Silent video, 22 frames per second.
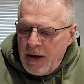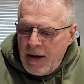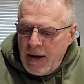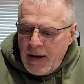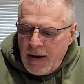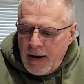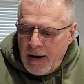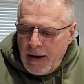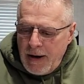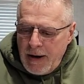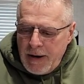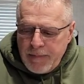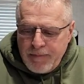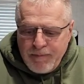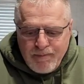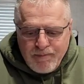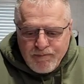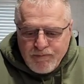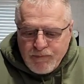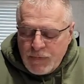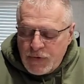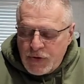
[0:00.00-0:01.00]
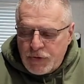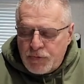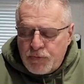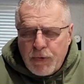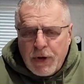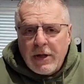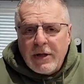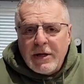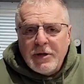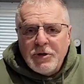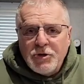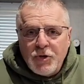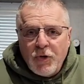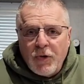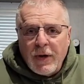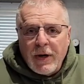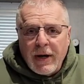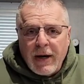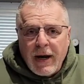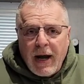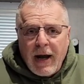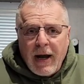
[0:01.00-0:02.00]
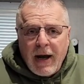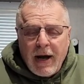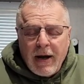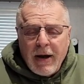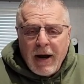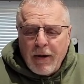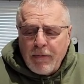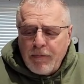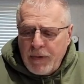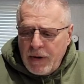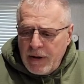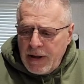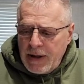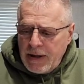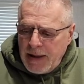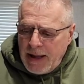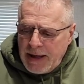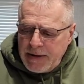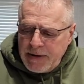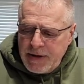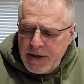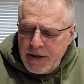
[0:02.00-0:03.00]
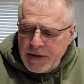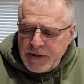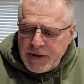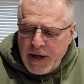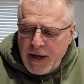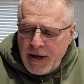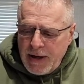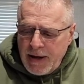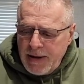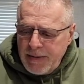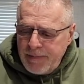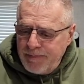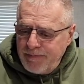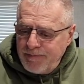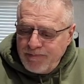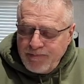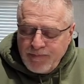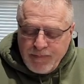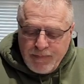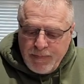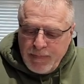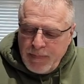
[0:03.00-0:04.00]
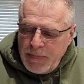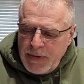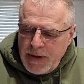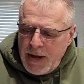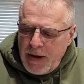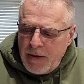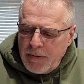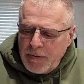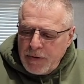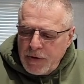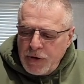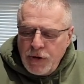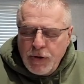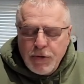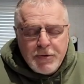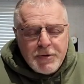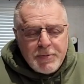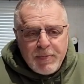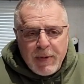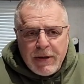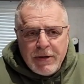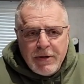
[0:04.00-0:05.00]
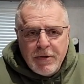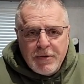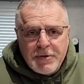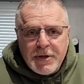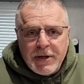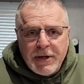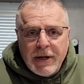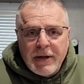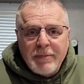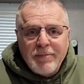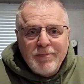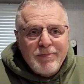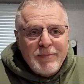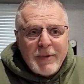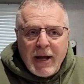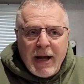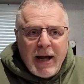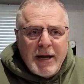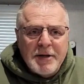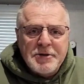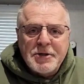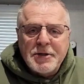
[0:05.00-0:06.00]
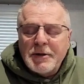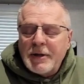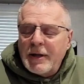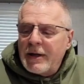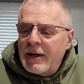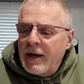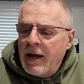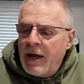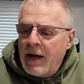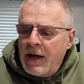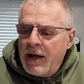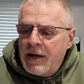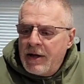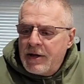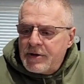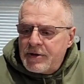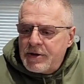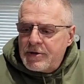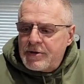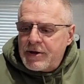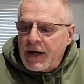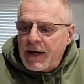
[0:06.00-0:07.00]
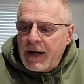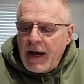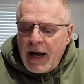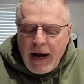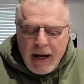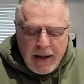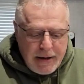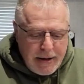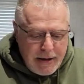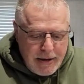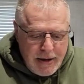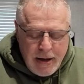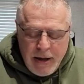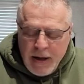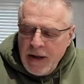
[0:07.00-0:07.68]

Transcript: Uh, just really enjoyed it. I, I really like this. I, I, you know, use, been using it constantly since I got it.